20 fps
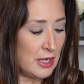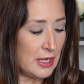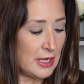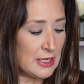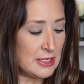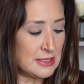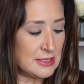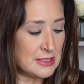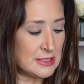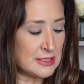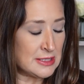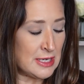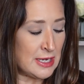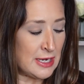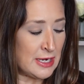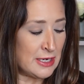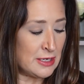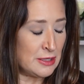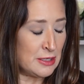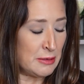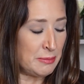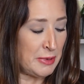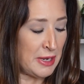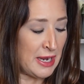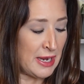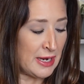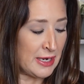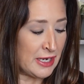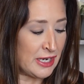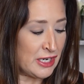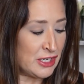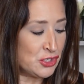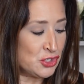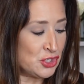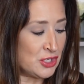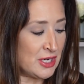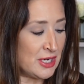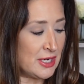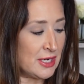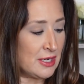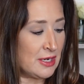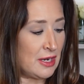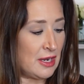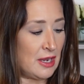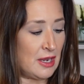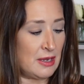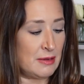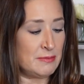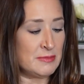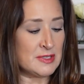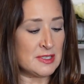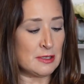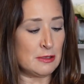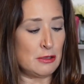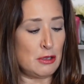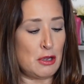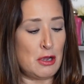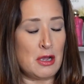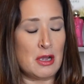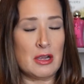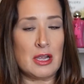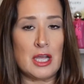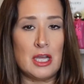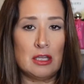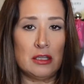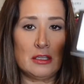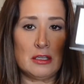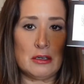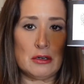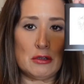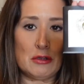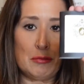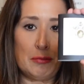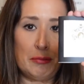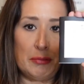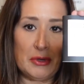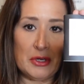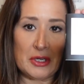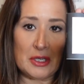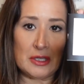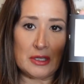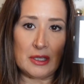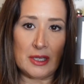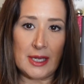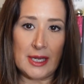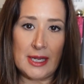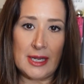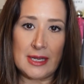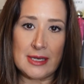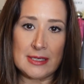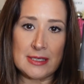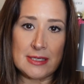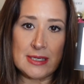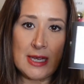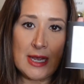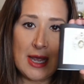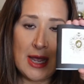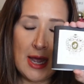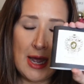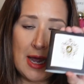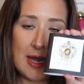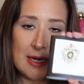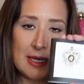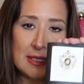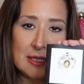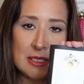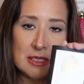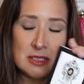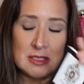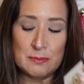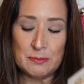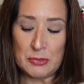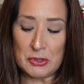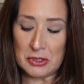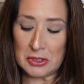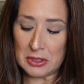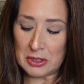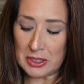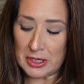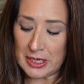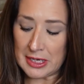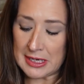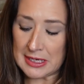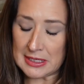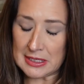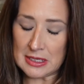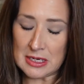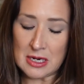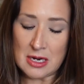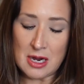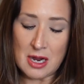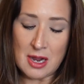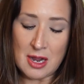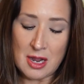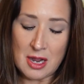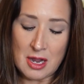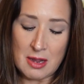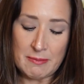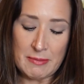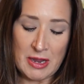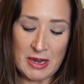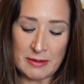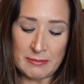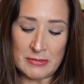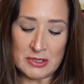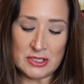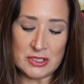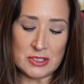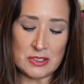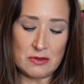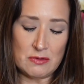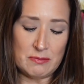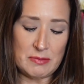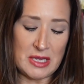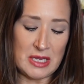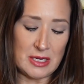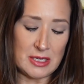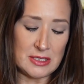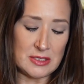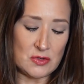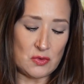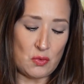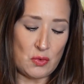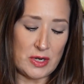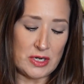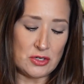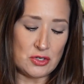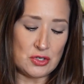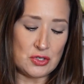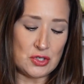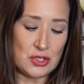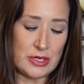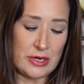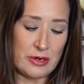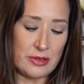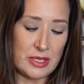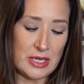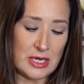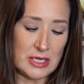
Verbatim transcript: Inside the packaging comes along a little booklet. And in this booklet, um, I'm assuming it's going to share the